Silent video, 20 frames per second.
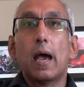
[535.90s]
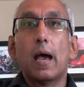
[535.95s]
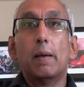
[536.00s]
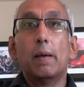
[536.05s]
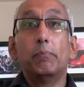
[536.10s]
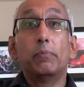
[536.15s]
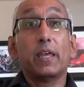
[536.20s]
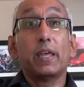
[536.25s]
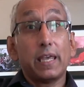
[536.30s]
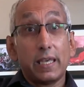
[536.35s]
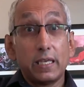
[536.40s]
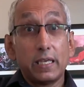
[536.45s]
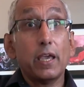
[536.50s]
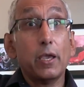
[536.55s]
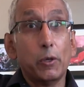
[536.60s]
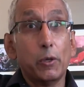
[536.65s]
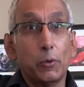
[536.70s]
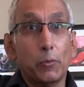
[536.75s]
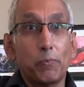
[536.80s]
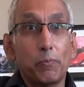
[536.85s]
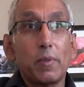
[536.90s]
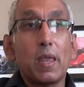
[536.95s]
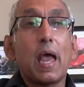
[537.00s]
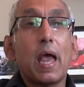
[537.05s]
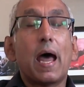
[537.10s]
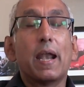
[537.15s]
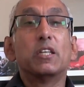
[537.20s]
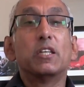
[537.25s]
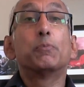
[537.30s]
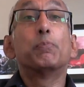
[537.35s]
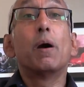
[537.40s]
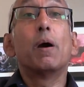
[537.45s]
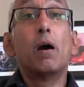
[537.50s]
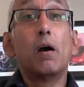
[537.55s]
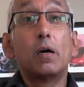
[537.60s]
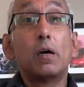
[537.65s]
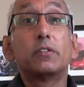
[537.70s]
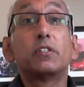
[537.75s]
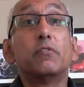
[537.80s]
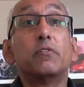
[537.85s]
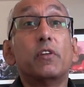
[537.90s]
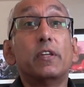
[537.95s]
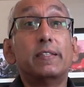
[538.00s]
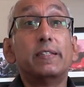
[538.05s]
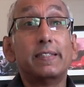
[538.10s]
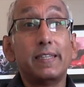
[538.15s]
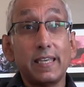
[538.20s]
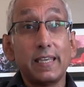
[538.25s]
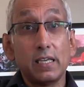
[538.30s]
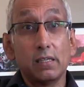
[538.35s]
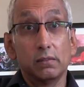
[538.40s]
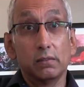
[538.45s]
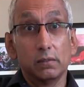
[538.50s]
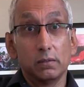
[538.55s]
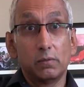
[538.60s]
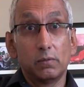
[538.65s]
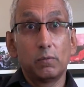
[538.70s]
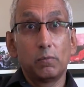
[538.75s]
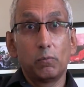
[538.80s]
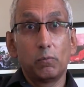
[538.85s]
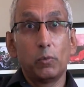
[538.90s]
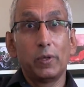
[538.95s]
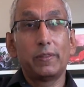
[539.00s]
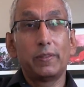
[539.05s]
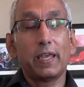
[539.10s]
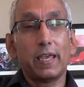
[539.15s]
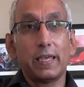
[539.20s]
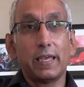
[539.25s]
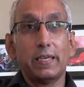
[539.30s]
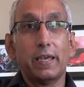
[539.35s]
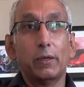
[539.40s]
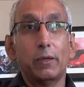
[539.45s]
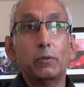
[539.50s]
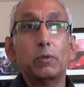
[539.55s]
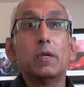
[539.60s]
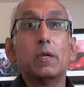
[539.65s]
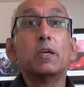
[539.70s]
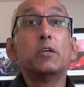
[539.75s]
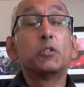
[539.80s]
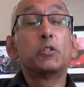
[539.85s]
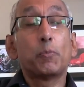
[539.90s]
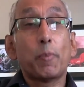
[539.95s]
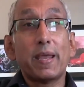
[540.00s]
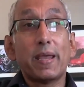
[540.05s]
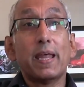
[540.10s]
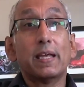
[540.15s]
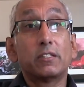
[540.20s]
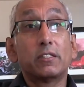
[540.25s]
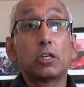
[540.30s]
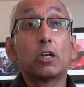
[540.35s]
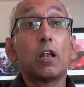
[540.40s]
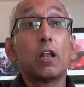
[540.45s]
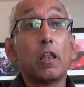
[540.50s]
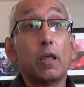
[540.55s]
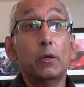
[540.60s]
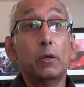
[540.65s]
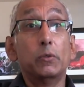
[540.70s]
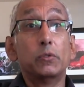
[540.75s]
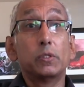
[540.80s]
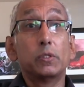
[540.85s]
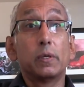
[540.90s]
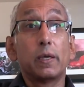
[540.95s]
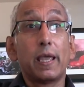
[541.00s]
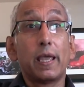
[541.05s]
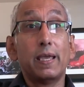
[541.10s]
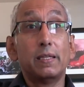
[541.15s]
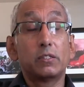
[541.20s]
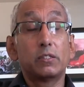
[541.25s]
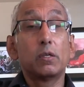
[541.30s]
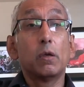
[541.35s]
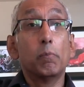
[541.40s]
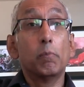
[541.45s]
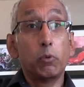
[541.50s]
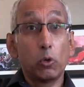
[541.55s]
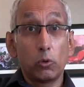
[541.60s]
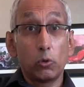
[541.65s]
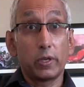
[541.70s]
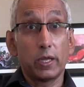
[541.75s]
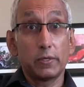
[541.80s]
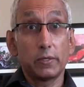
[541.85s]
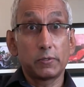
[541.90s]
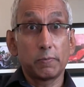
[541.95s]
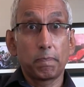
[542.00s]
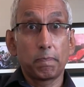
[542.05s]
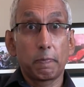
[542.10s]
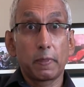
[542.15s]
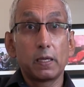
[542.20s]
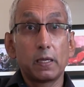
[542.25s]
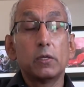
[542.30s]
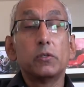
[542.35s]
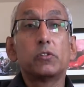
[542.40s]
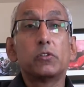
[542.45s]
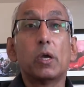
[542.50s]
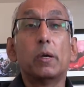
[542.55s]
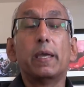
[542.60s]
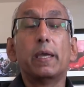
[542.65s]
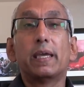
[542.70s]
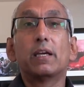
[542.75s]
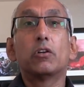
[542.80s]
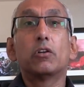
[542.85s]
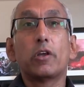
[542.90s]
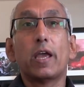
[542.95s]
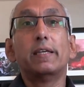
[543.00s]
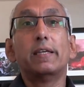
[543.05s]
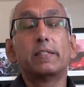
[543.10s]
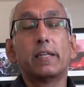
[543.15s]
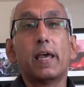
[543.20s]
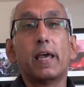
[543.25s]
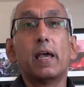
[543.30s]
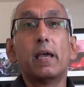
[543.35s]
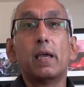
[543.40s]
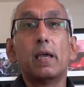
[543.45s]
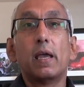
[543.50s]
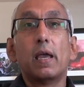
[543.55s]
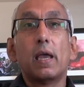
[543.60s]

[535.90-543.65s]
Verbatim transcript: um, the E U, and as part of the deal with the E U, Spain had to close its borders. So it created a,